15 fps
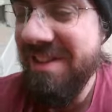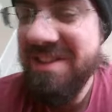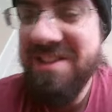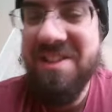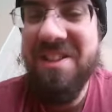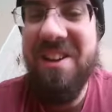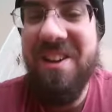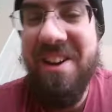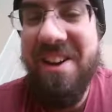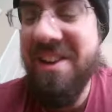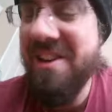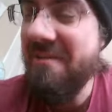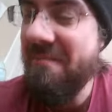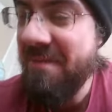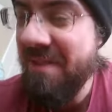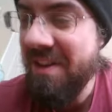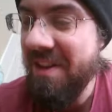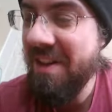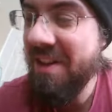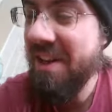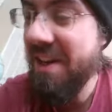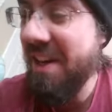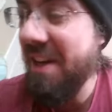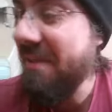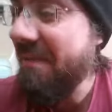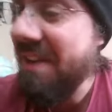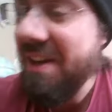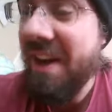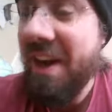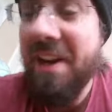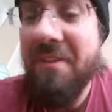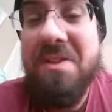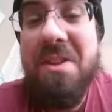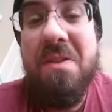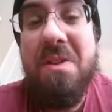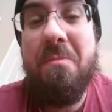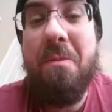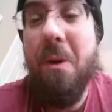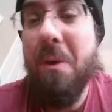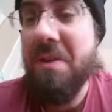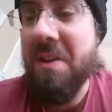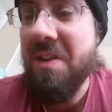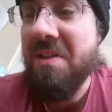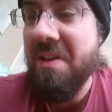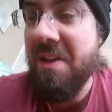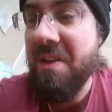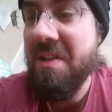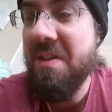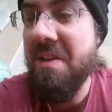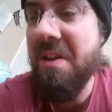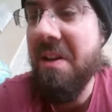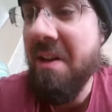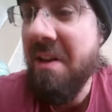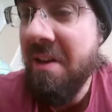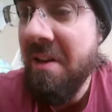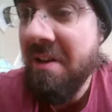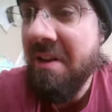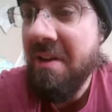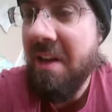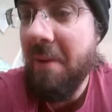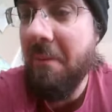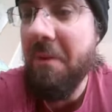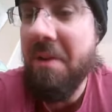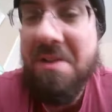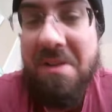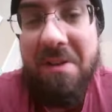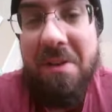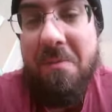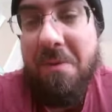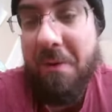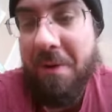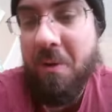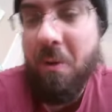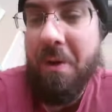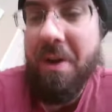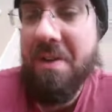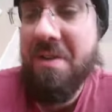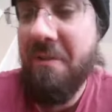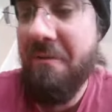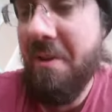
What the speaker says: Sorry. I never said I was a pro at these things. I'm really still new at recording stuff,